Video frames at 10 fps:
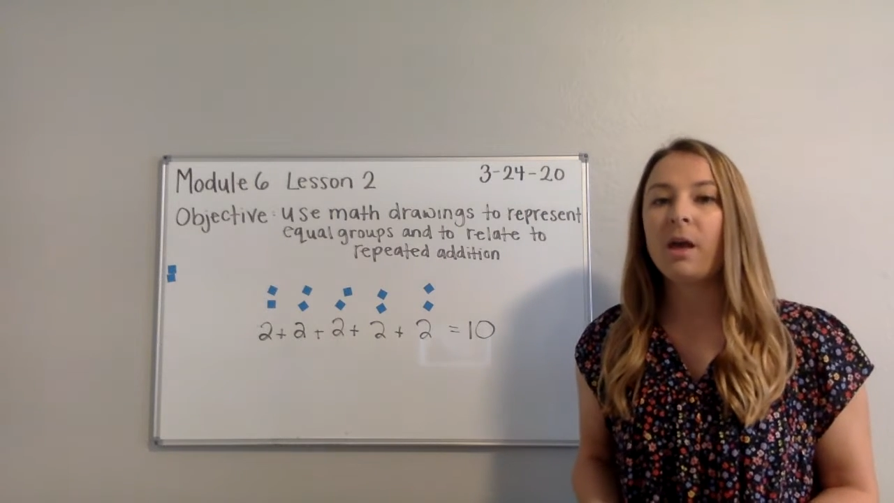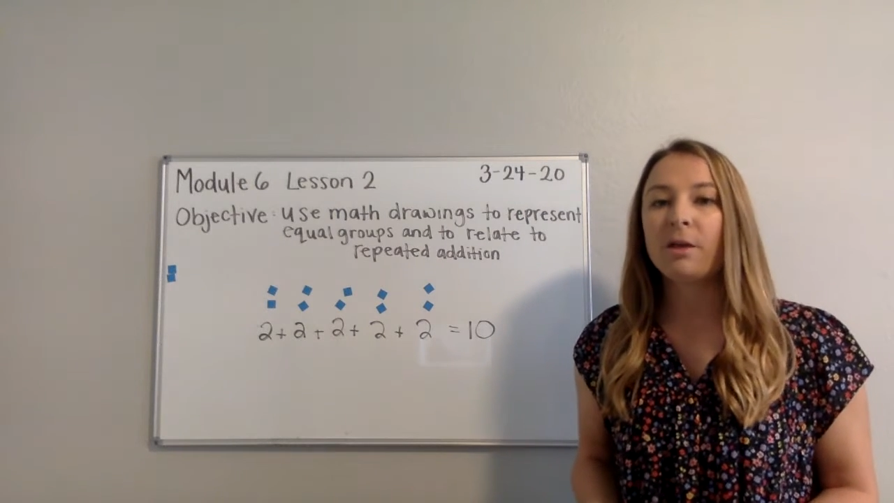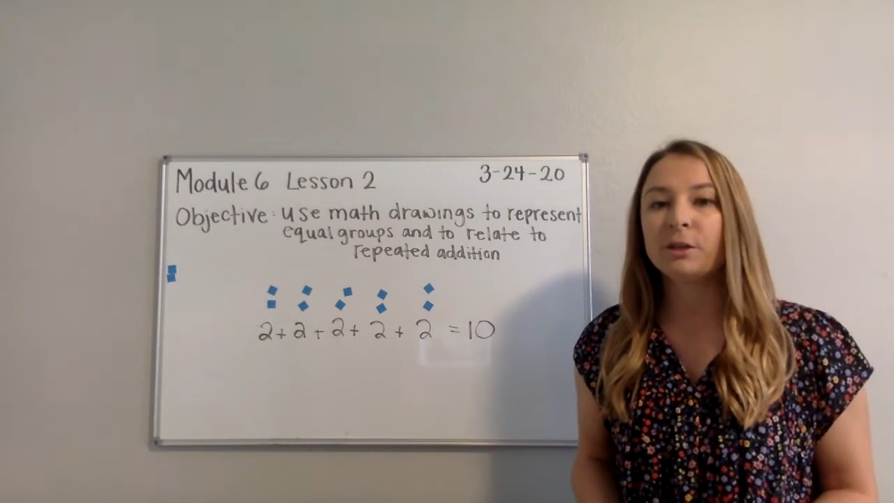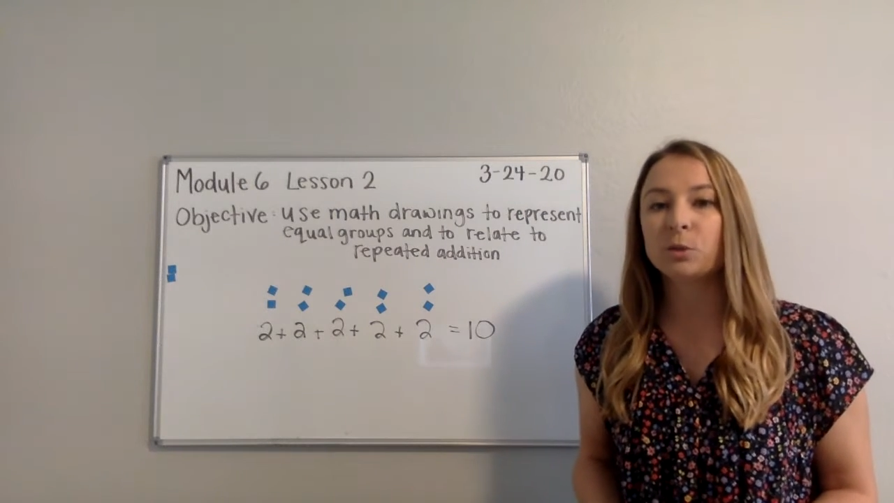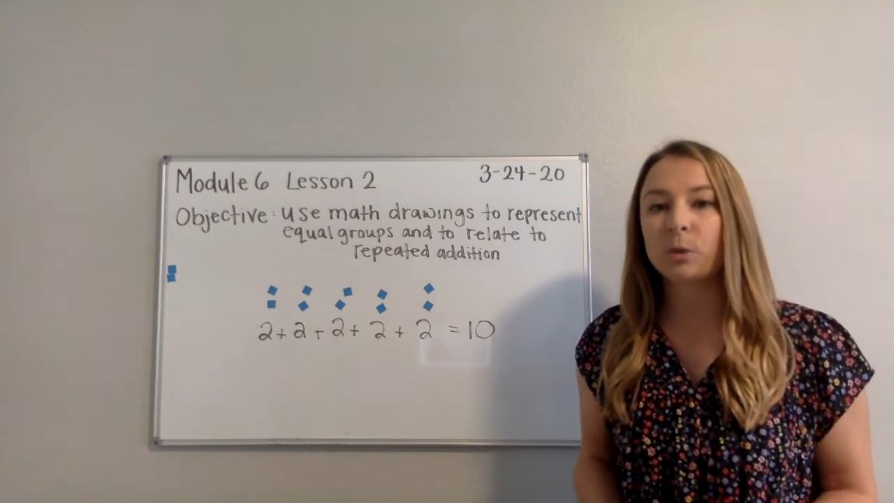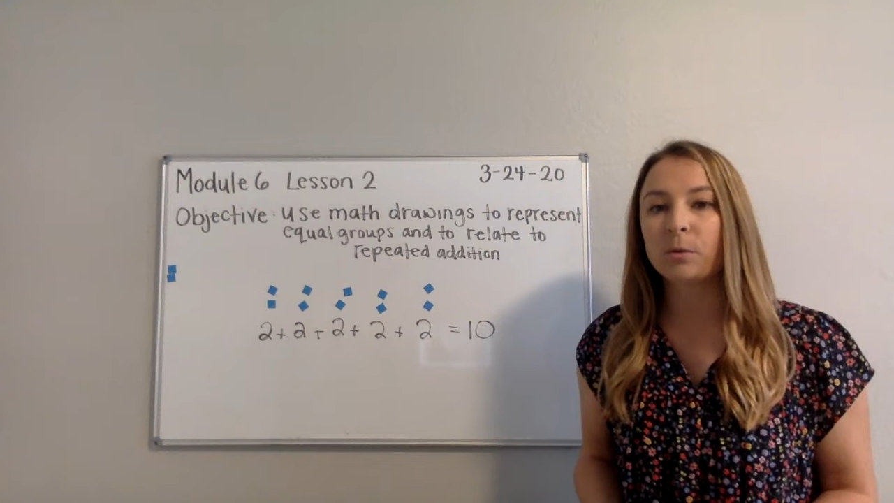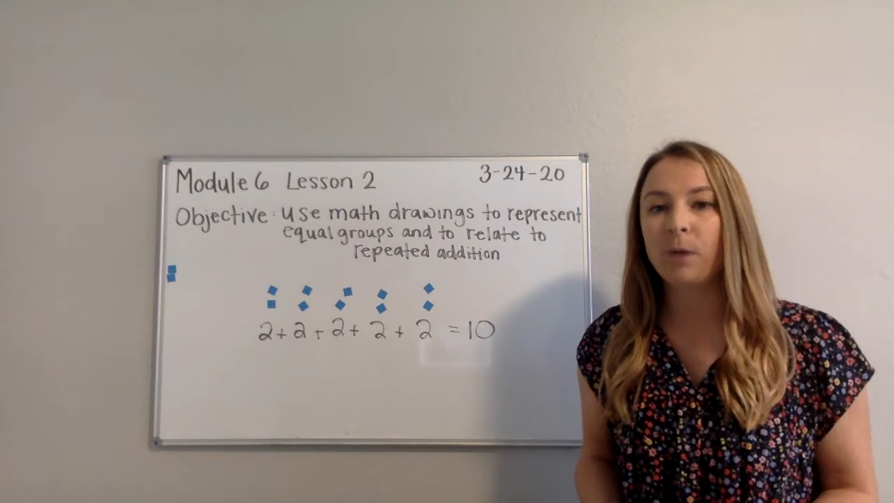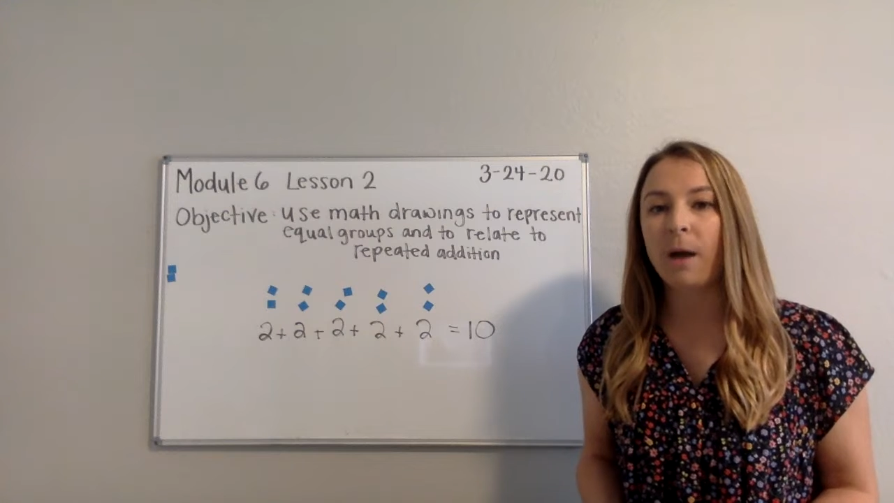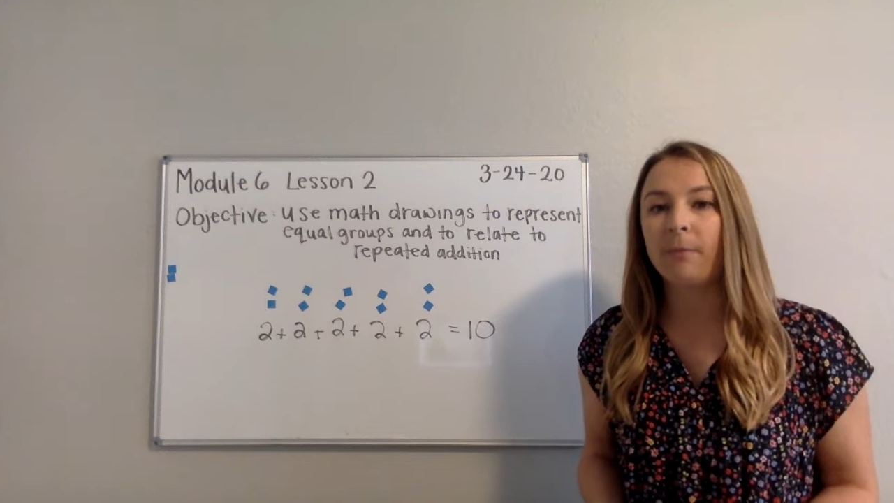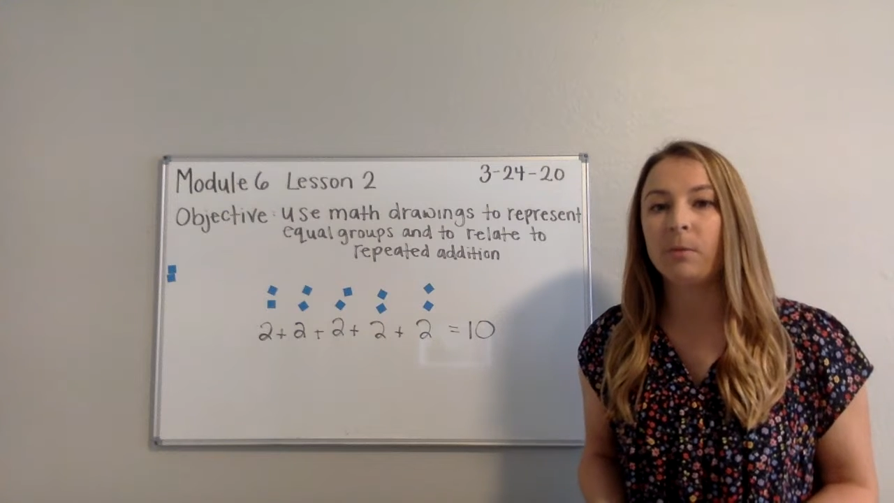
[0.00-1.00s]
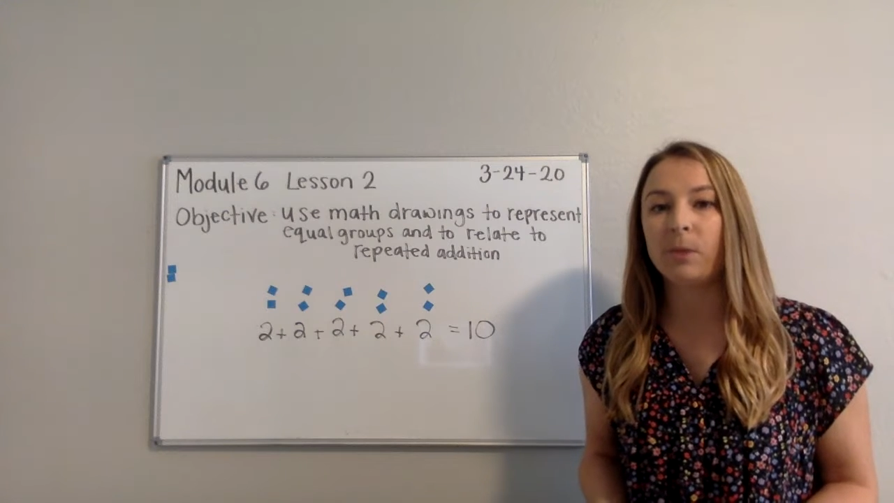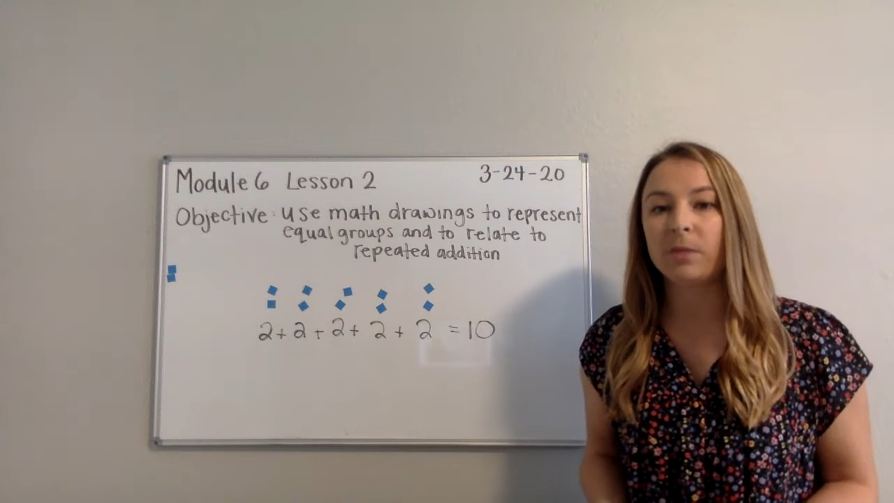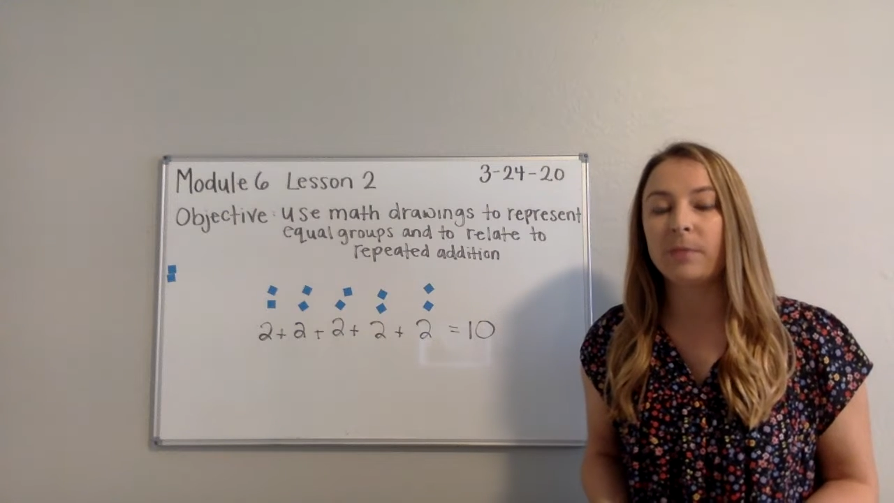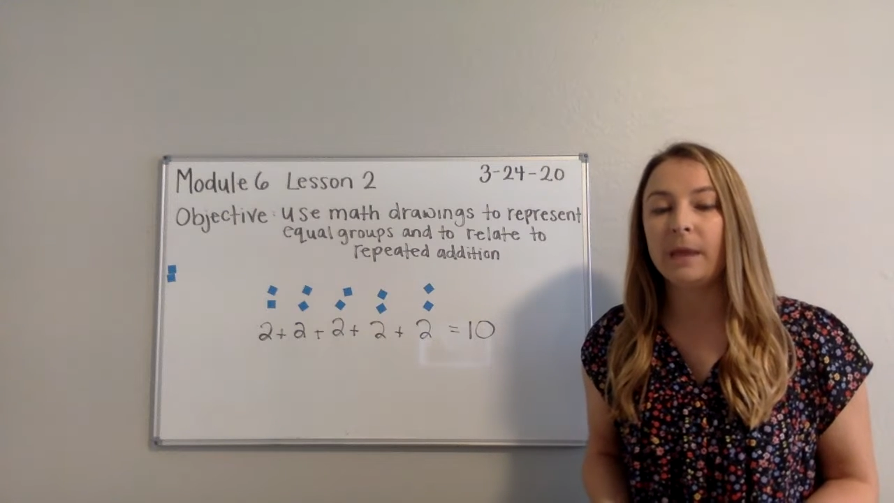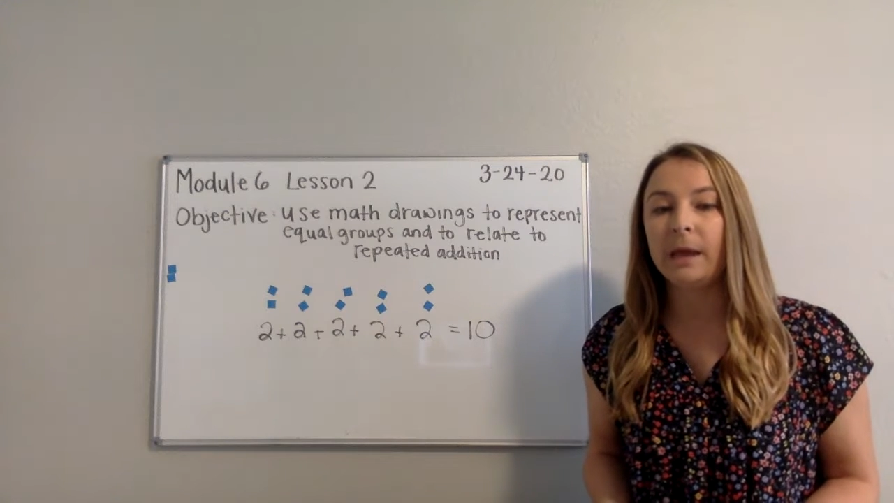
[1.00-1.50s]
this word problem with
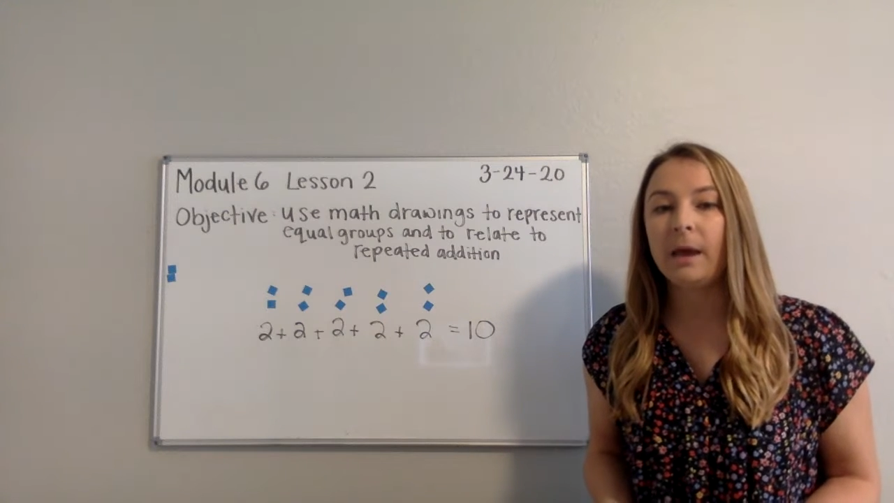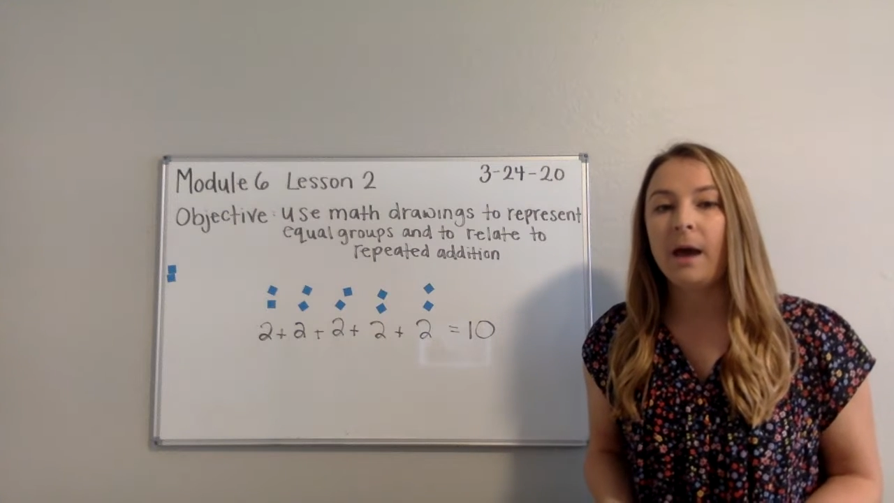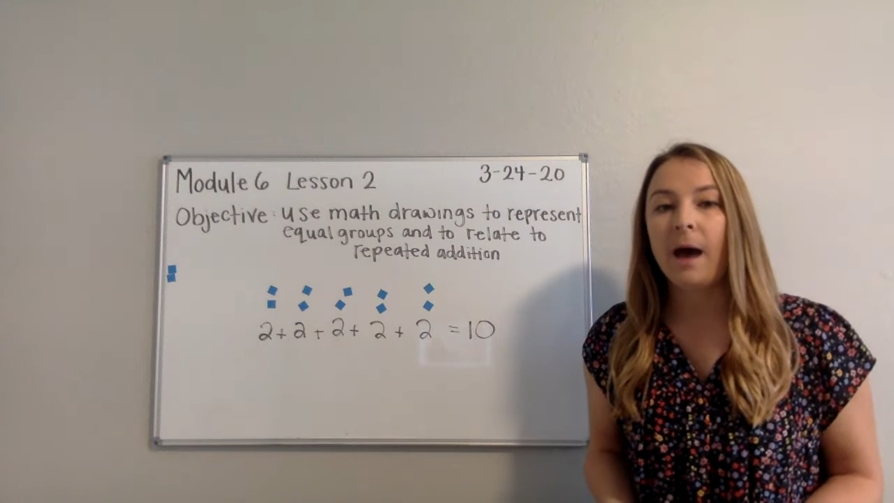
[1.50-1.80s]
me